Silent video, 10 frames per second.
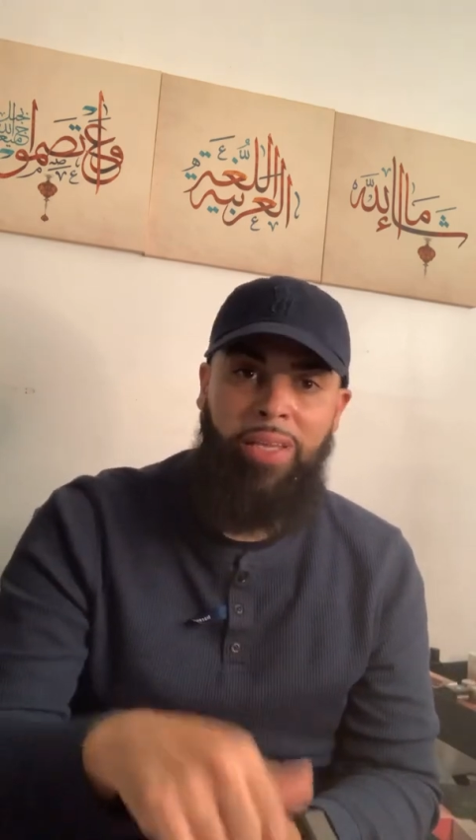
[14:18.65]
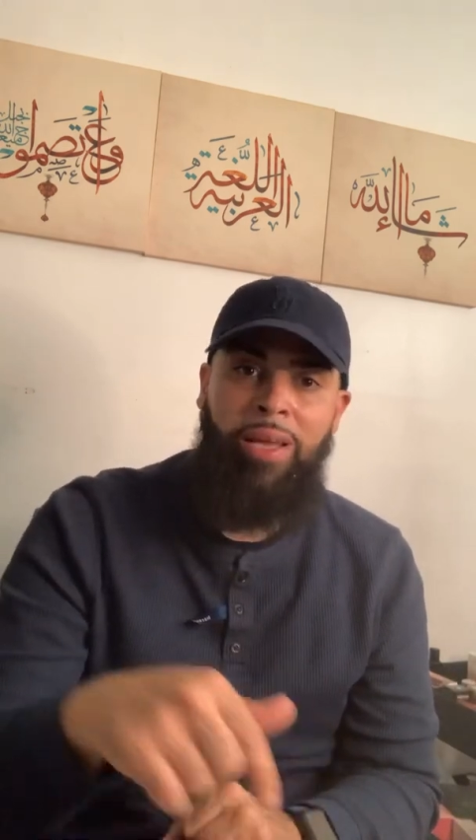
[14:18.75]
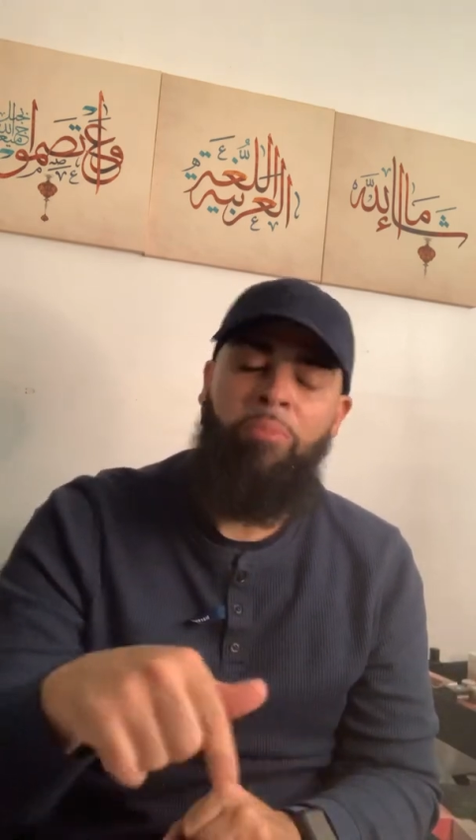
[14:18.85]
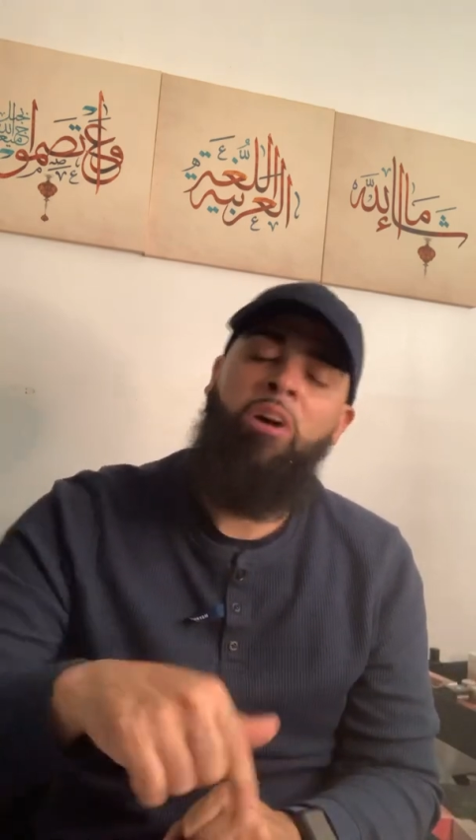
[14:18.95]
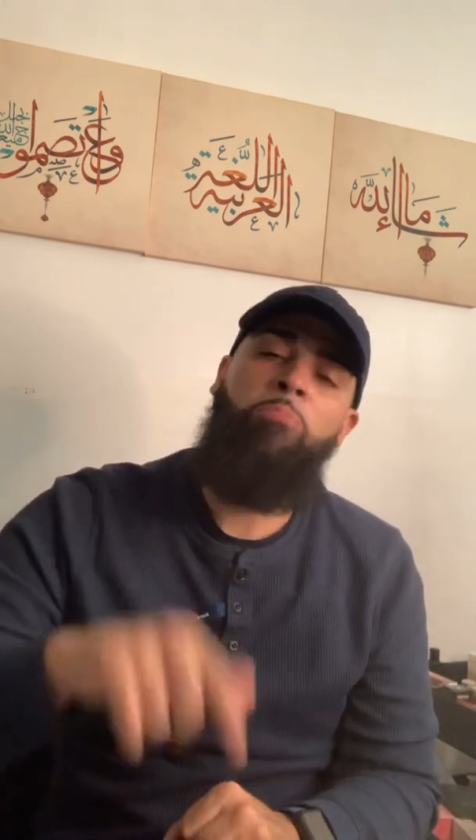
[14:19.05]
and
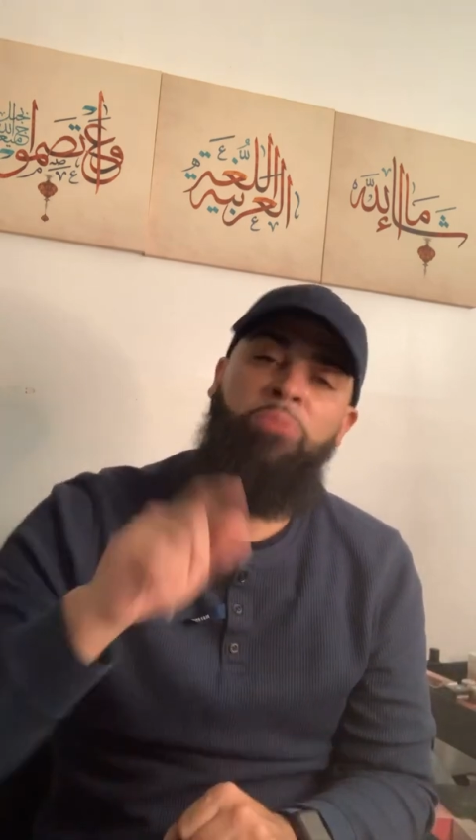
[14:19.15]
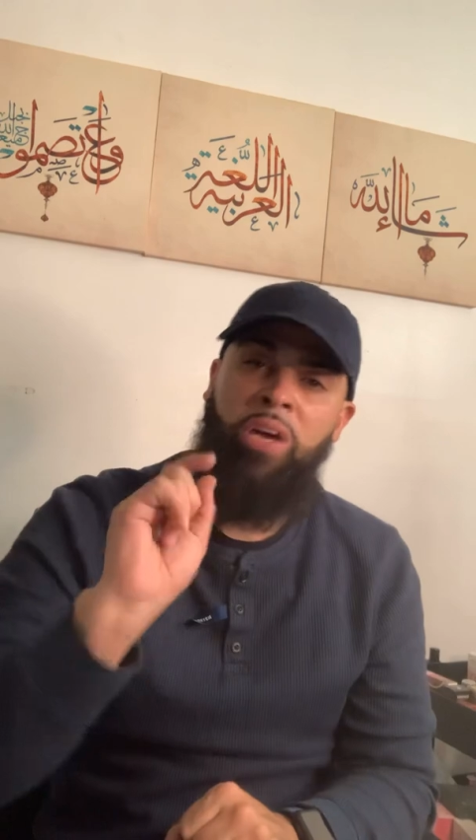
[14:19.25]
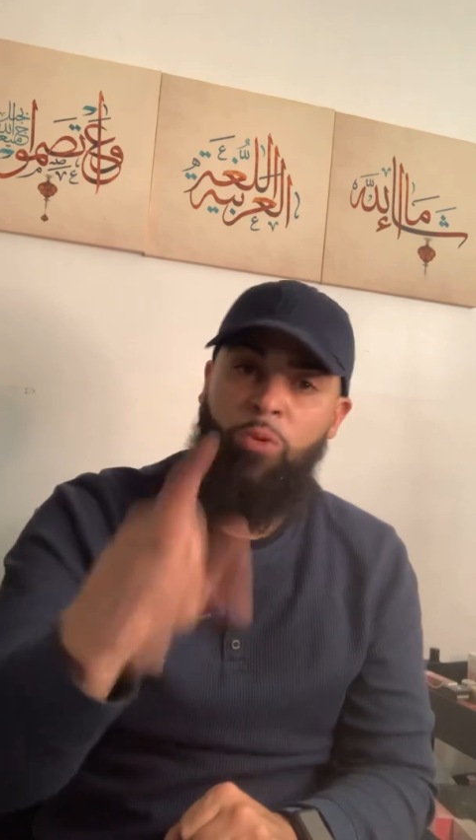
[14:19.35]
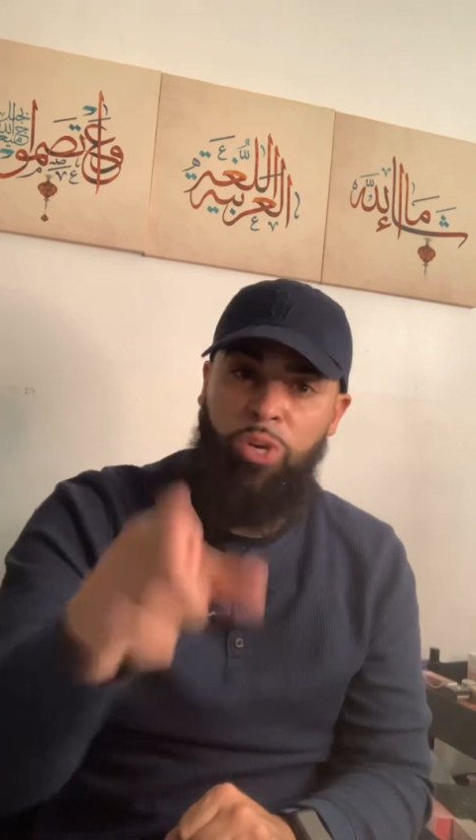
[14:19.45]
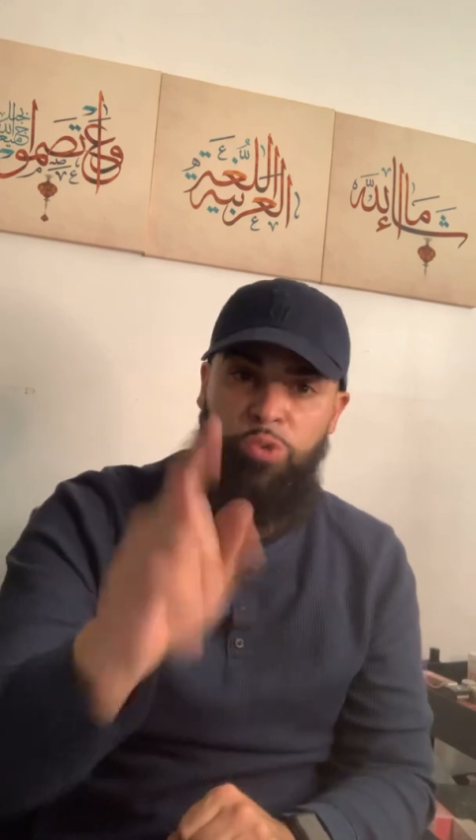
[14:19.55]
I'm not
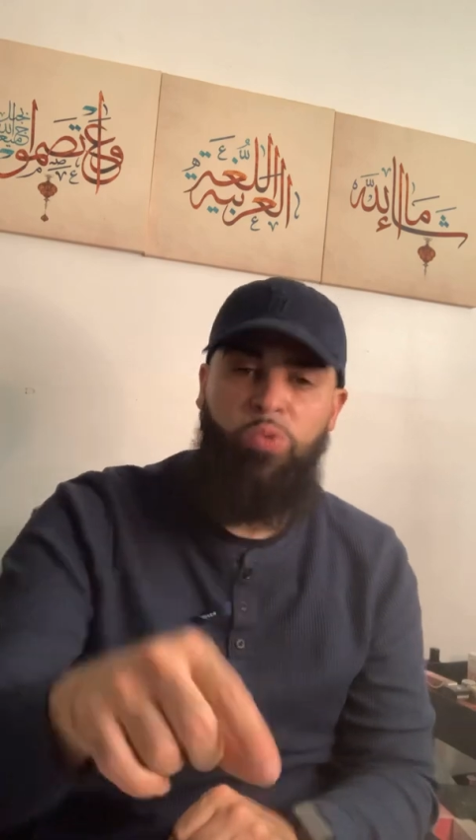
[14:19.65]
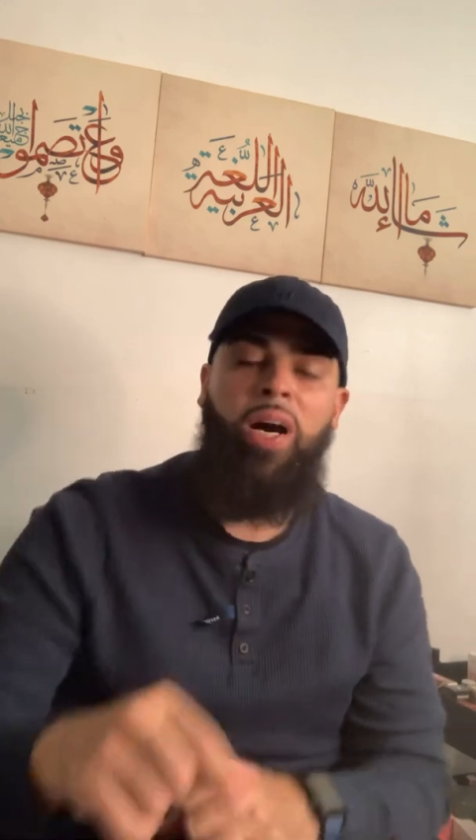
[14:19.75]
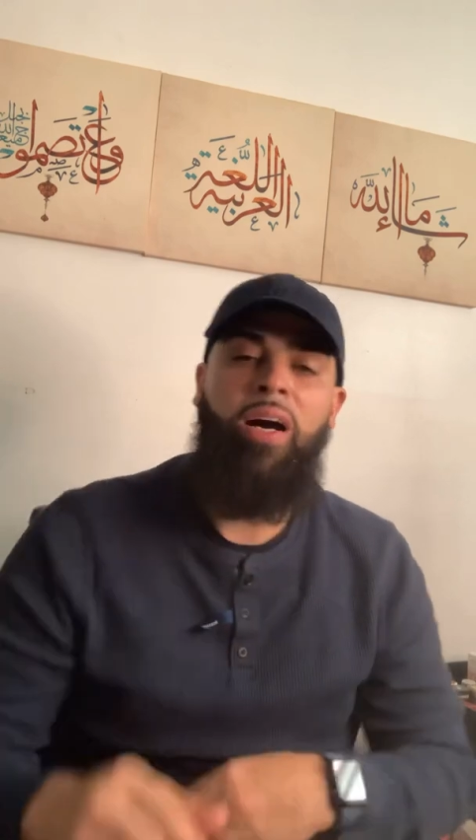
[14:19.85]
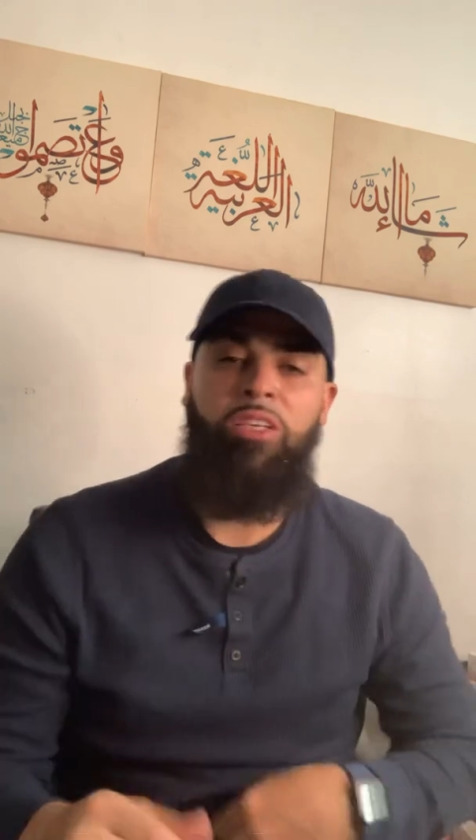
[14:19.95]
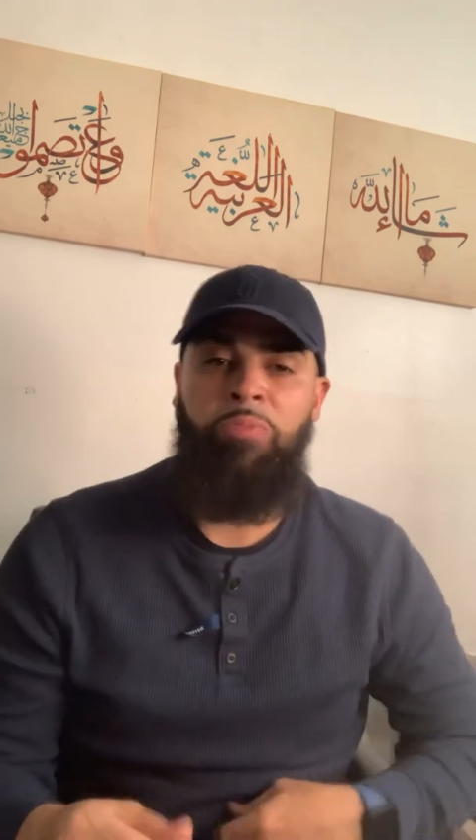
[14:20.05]
playing with you
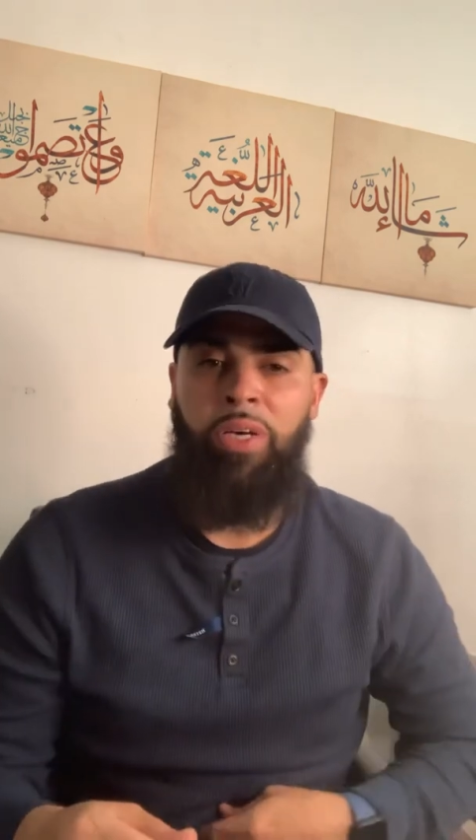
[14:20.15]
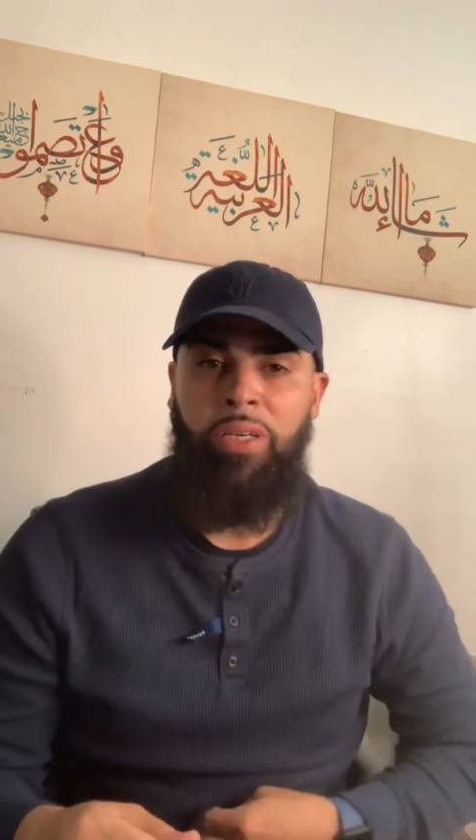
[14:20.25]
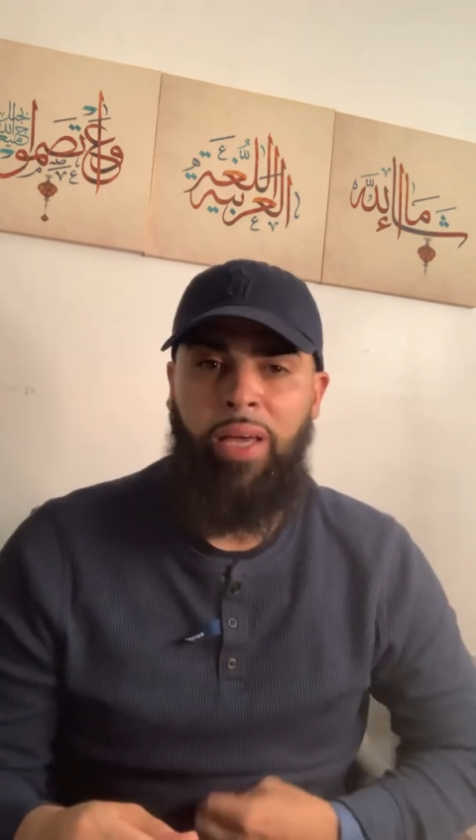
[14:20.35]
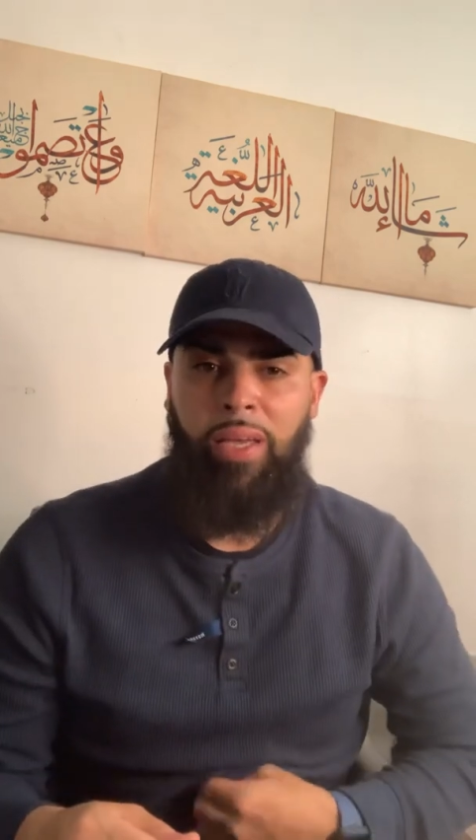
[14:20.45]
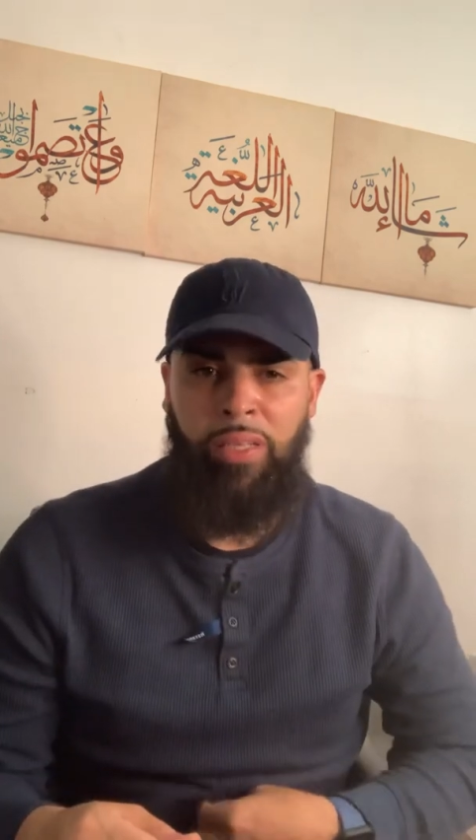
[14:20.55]
guys,
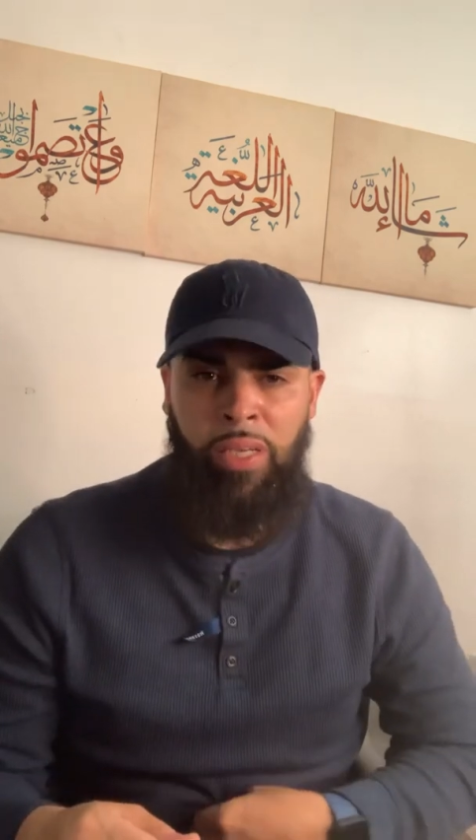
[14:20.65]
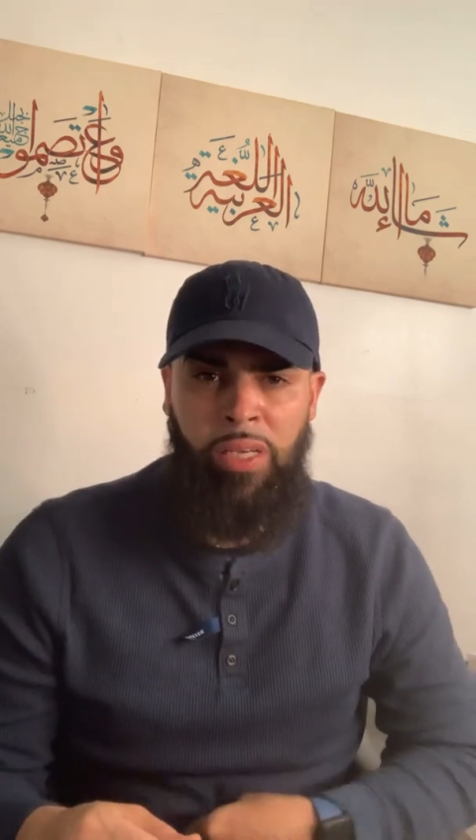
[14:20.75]
man. Like,